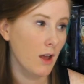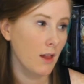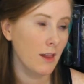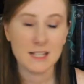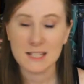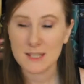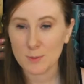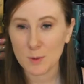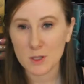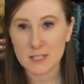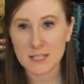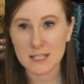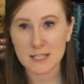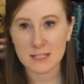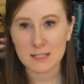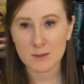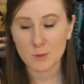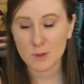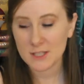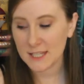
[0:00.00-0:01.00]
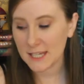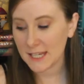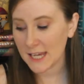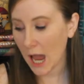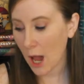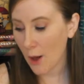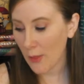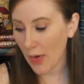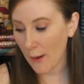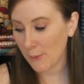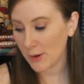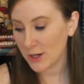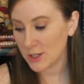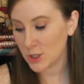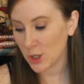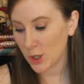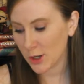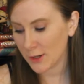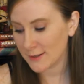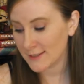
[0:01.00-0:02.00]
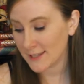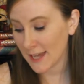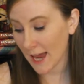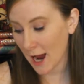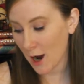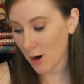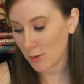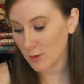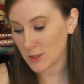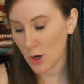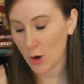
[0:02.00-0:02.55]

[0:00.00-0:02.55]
we'll see how that one turns out.